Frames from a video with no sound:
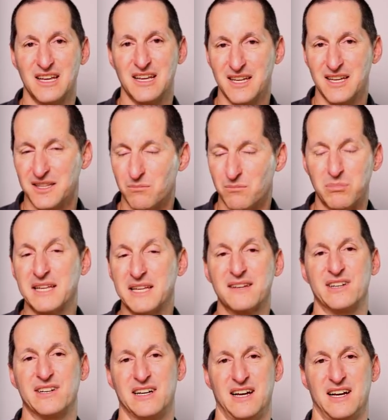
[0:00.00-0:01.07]
in the blink of an
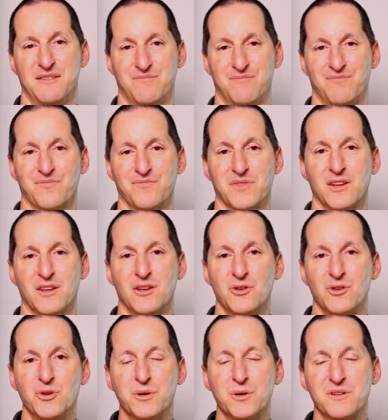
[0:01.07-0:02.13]
eye.
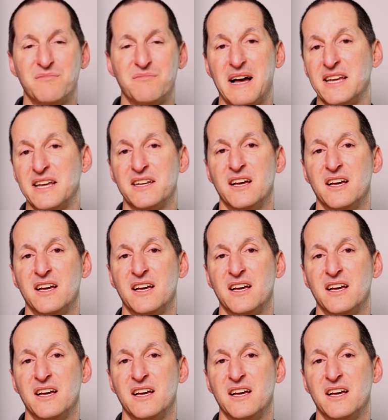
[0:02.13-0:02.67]
You could have made